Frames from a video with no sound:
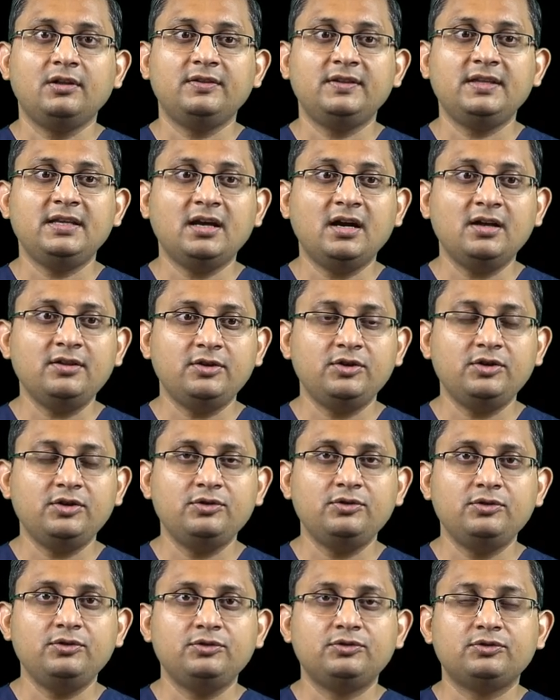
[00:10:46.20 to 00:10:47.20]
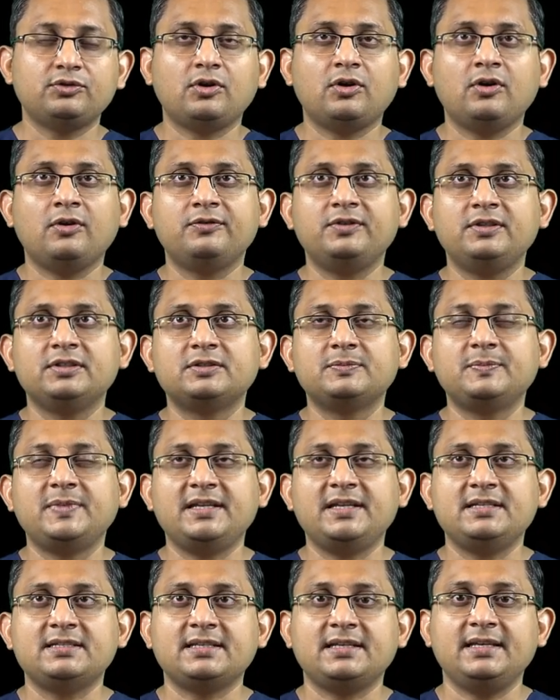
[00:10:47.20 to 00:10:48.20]
The other use of the
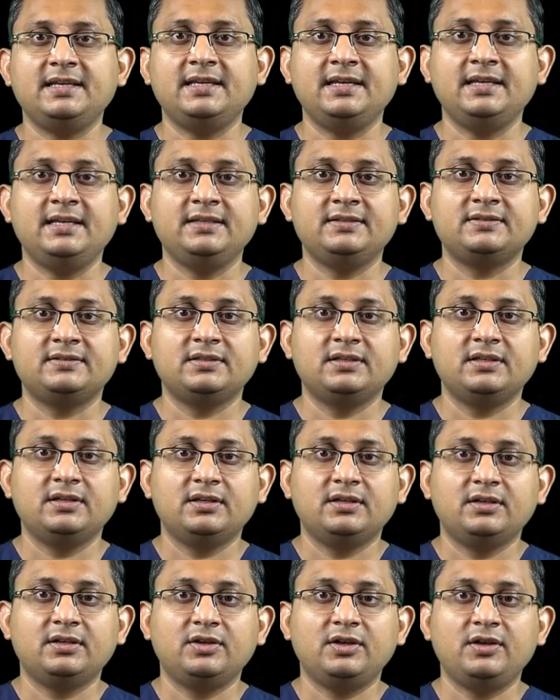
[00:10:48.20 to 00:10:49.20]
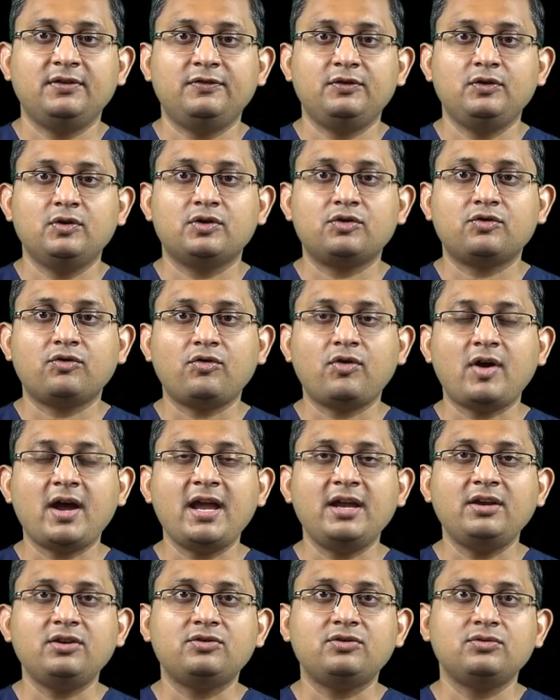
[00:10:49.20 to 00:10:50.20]
splint is if you're
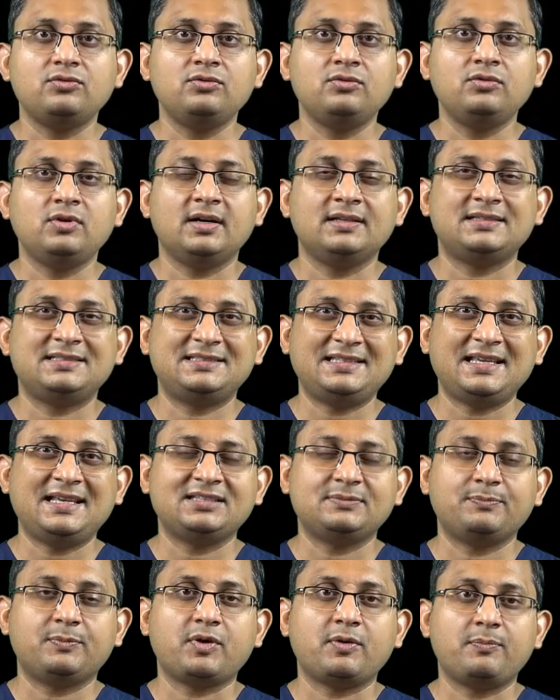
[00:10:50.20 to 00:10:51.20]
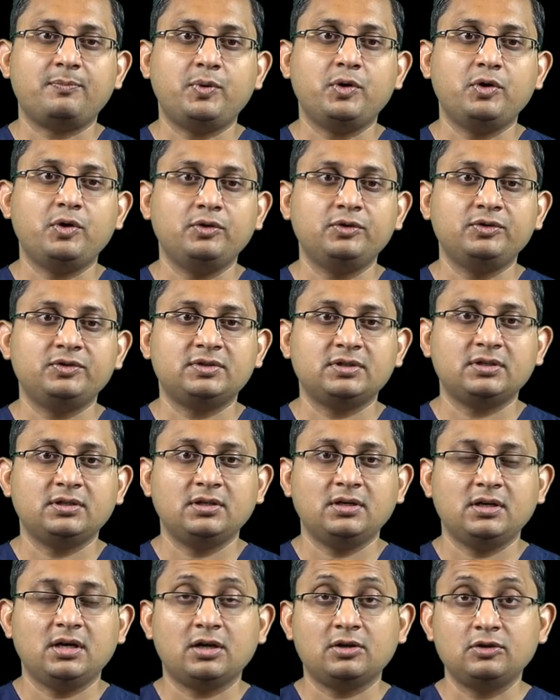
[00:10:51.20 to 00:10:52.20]
trying to assess proposed
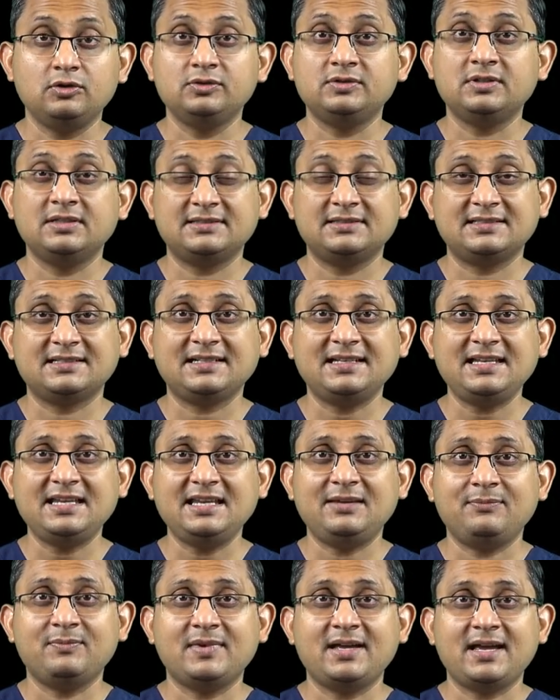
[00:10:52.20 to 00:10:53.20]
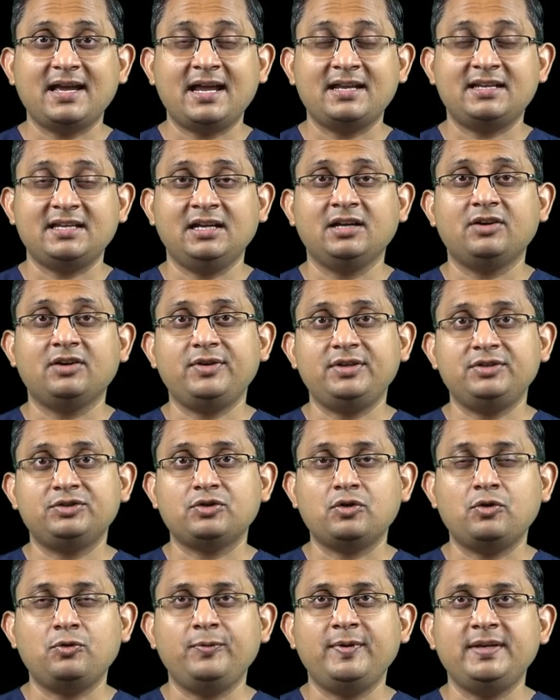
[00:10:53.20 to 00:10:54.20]
occlusal scheme at increased
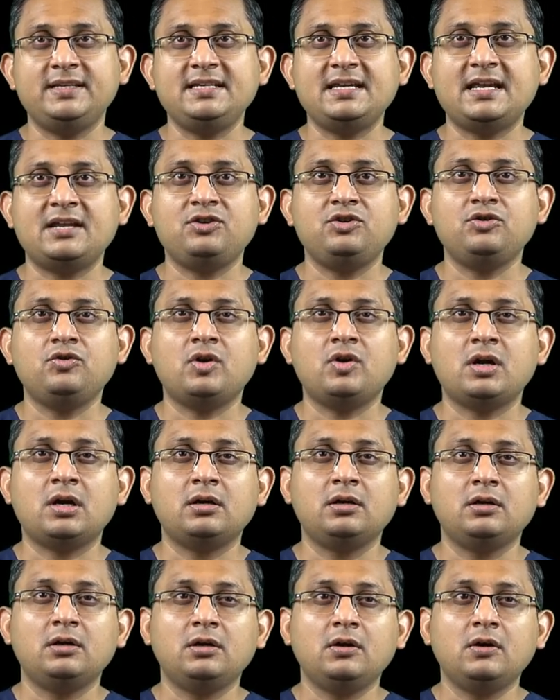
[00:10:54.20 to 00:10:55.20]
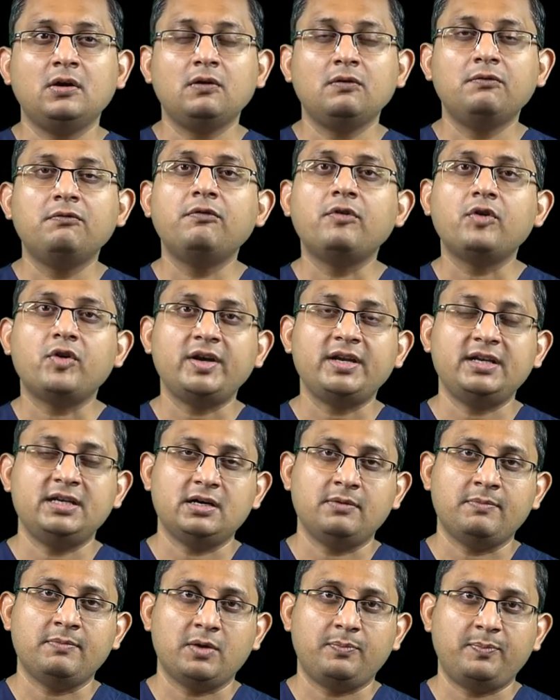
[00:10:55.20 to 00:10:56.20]
OVD and you are worried
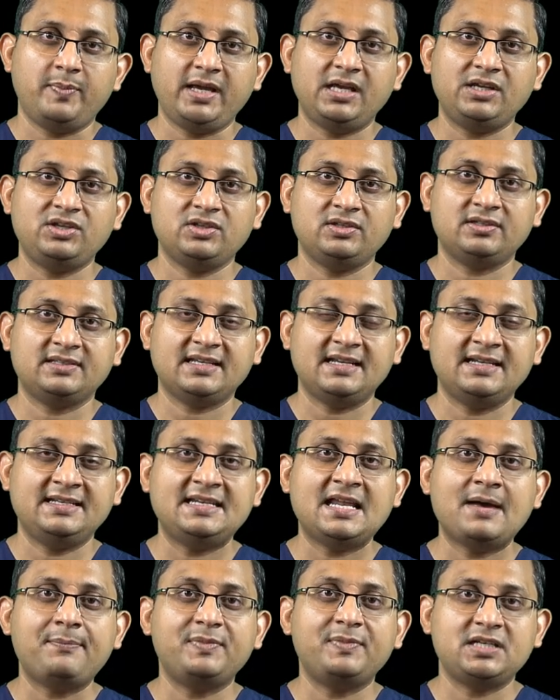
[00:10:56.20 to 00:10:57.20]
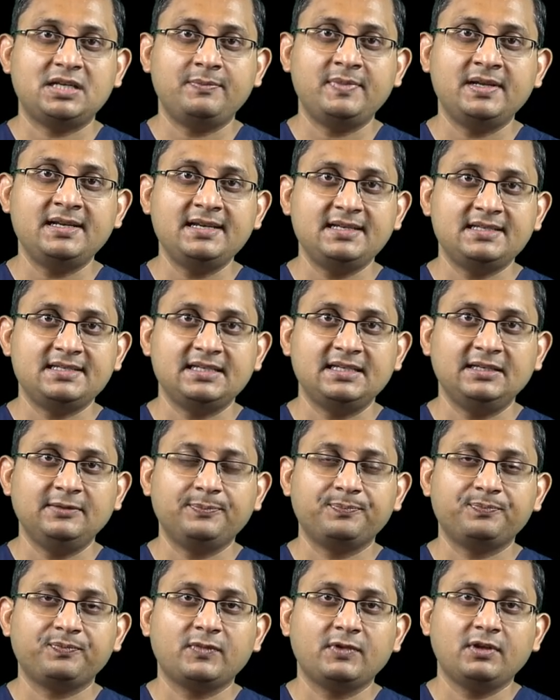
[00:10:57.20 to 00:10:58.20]
about patient's adaptability,
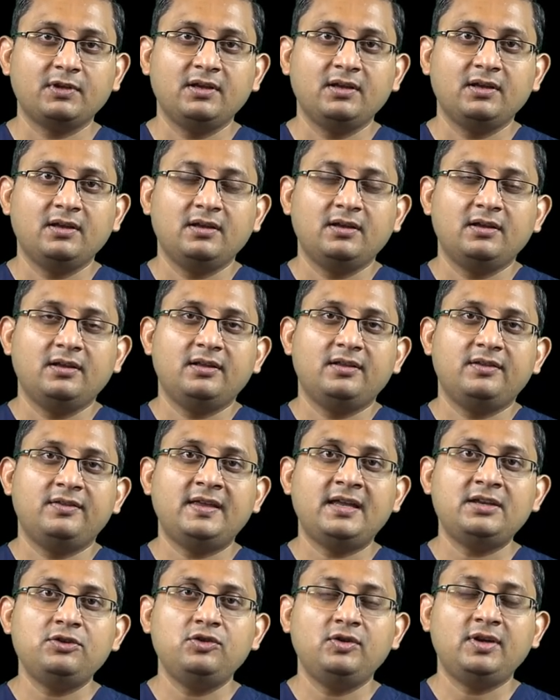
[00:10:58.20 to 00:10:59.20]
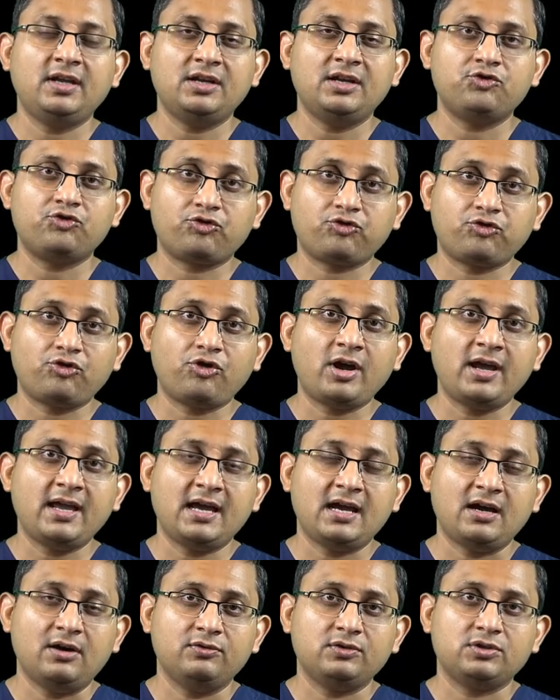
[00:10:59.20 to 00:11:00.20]
then you can try
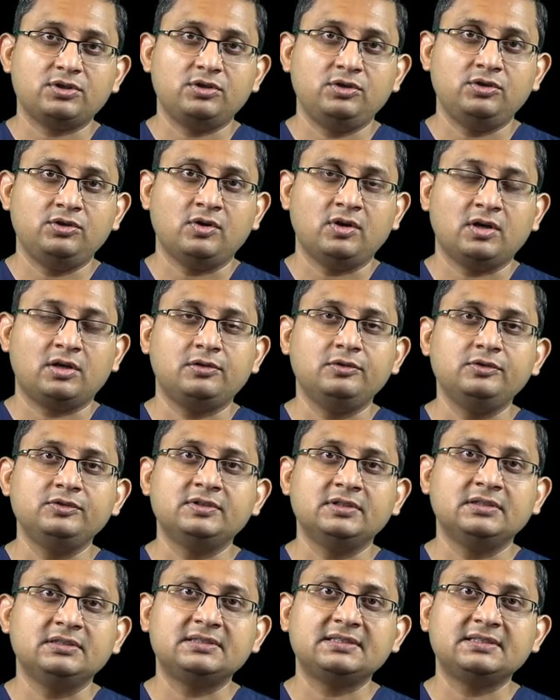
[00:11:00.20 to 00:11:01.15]
out your occlusal